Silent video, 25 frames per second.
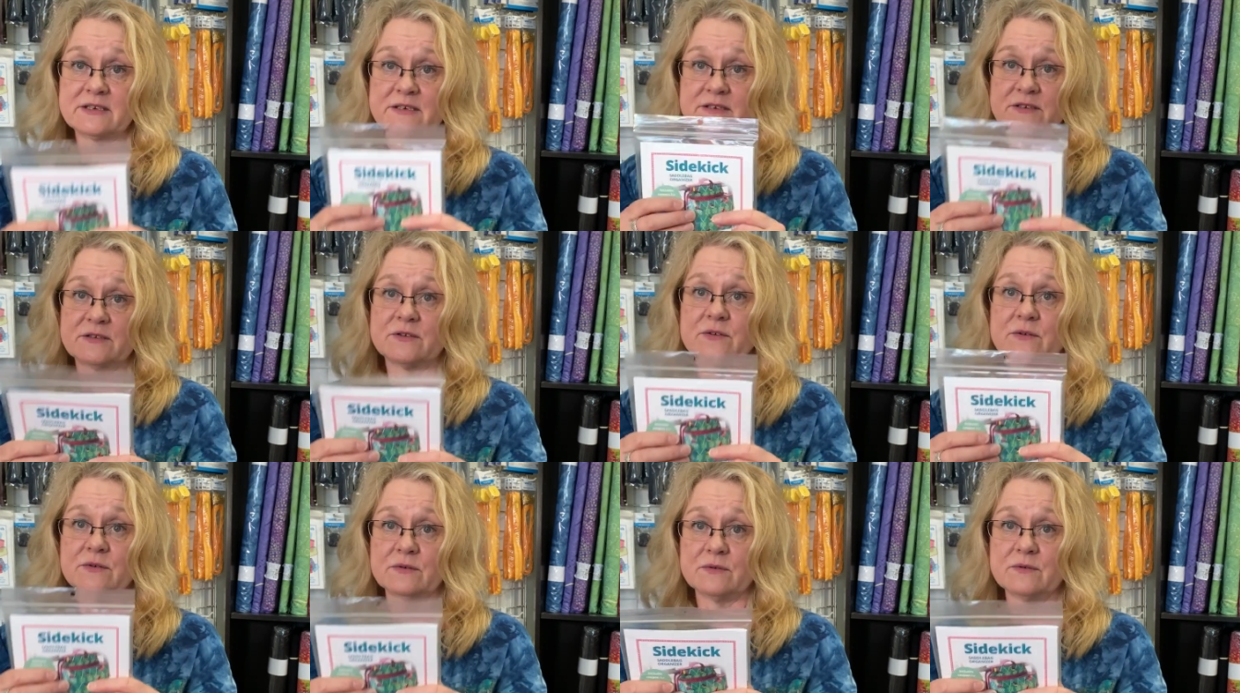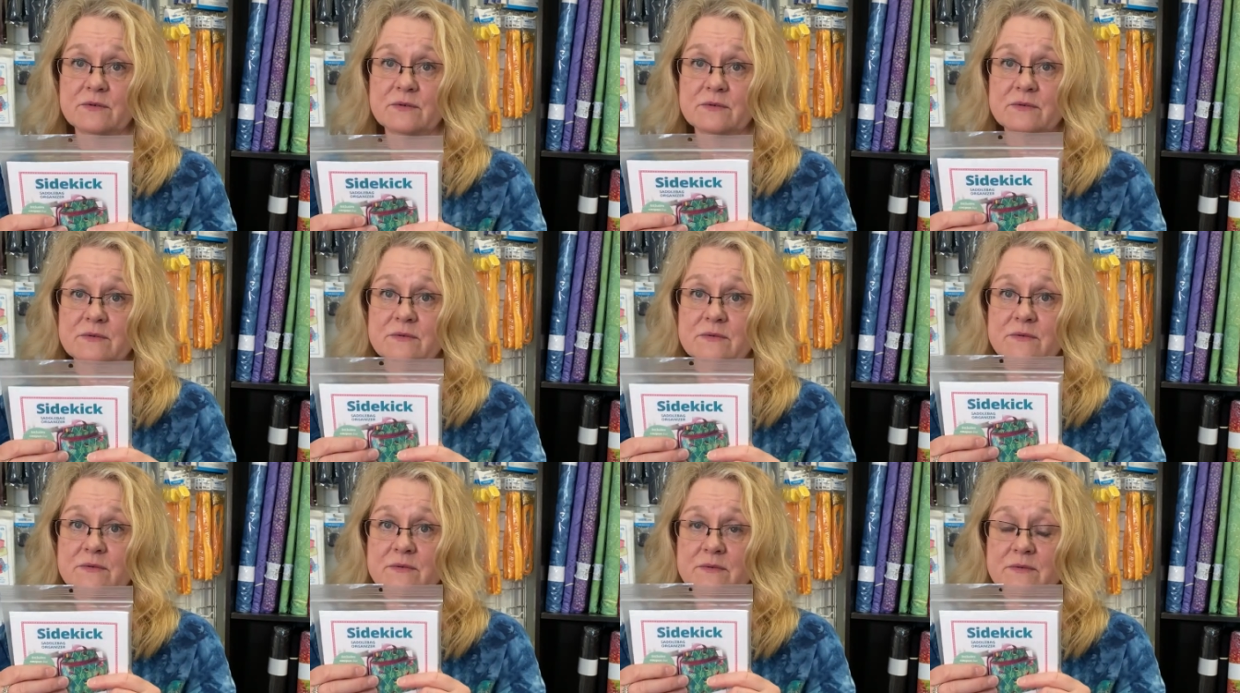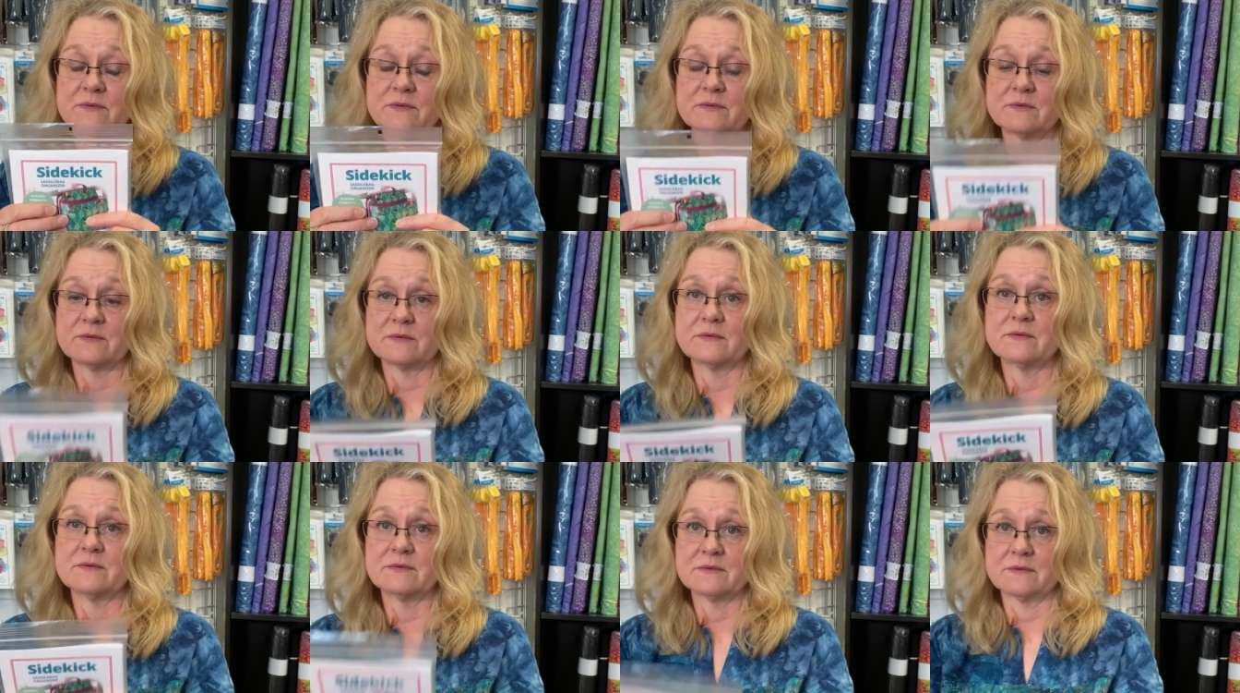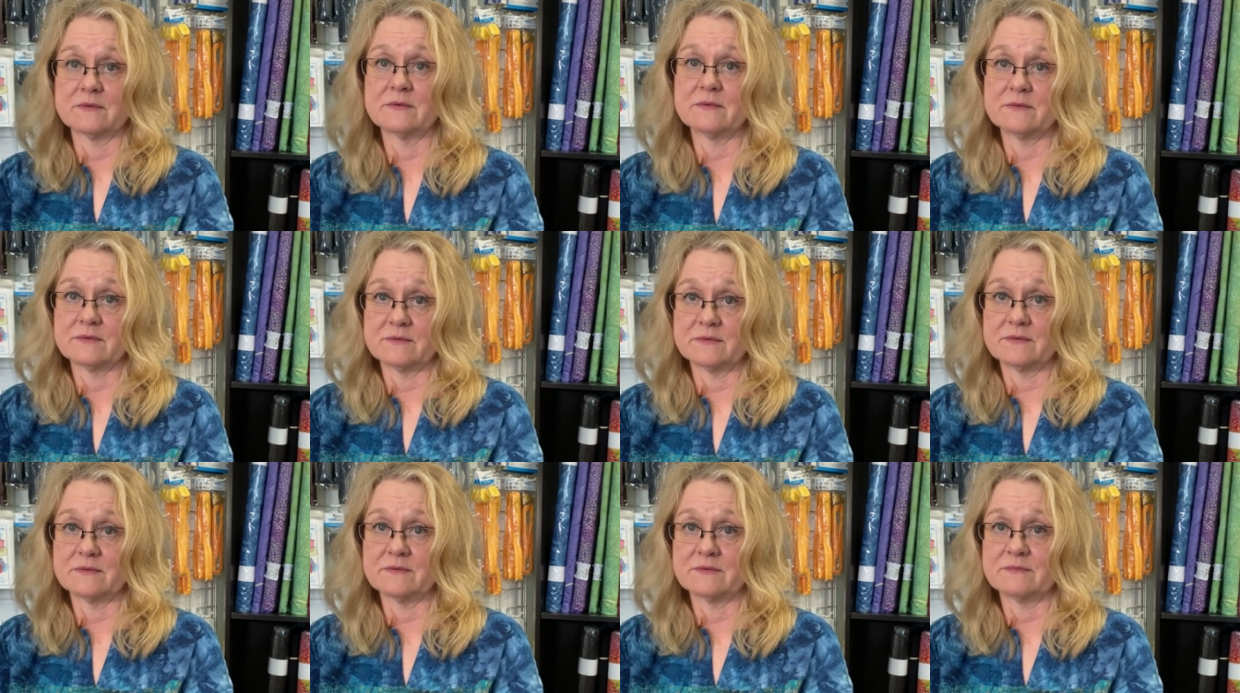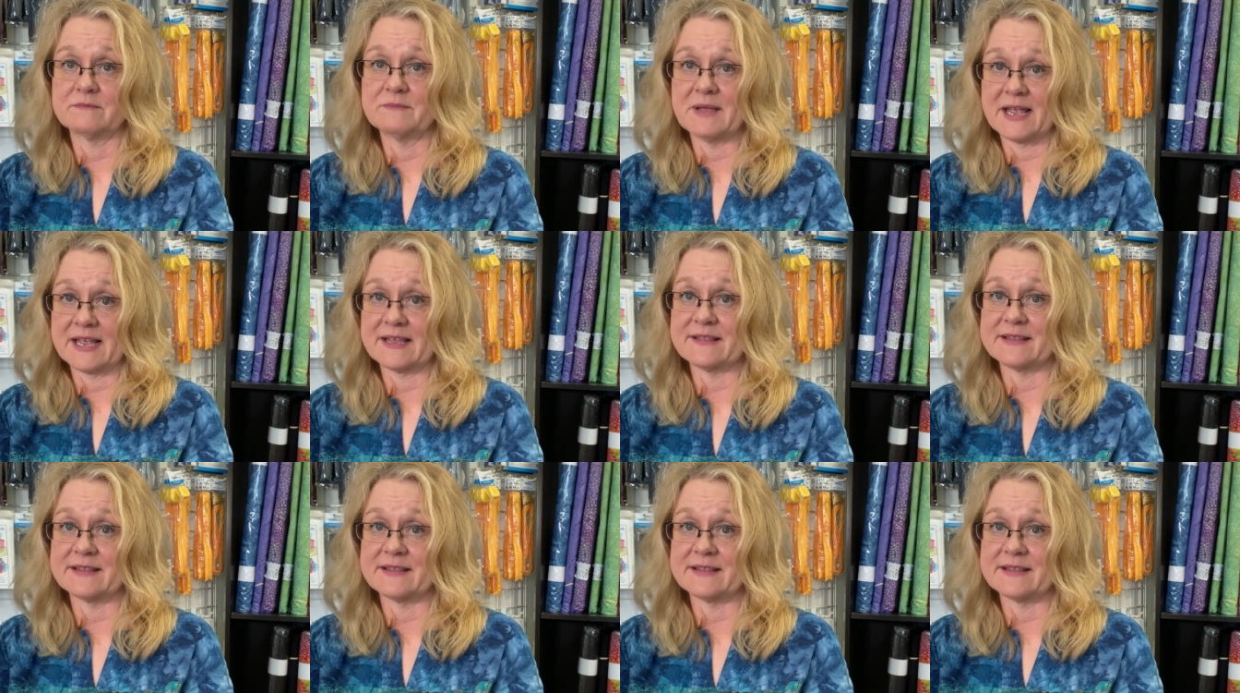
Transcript: to make